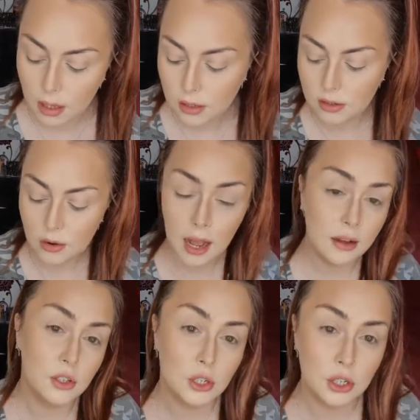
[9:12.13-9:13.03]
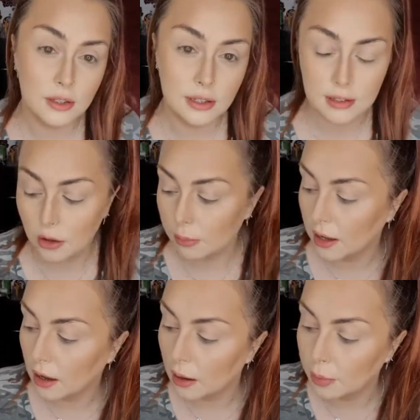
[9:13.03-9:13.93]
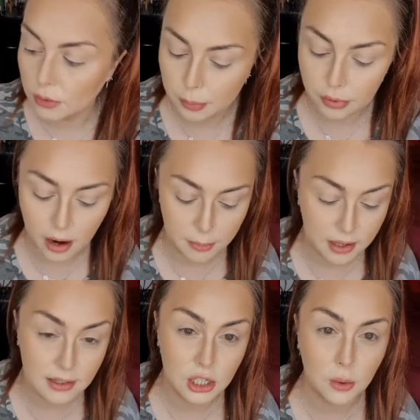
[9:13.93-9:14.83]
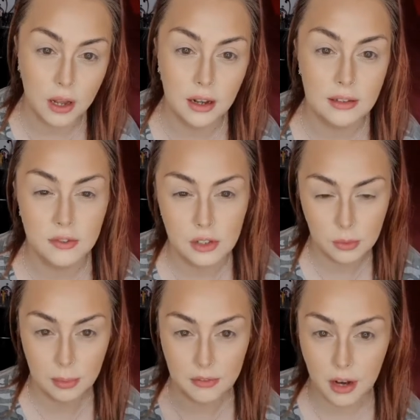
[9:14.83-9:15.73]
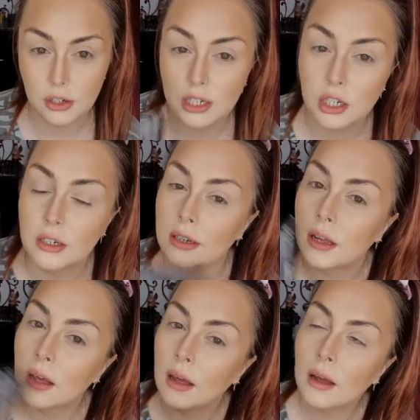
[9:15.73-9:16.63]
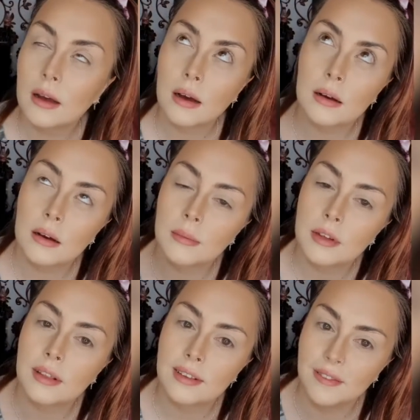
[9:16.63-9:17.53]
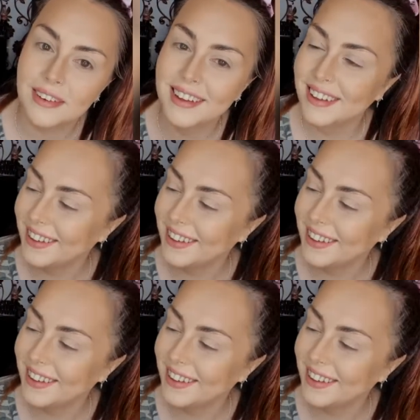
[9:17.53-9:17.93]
You don't have to just use it to set your makeup or to prime. It is actually quite nice if you do want a bit of hydration. Oh my god, that's heavenly.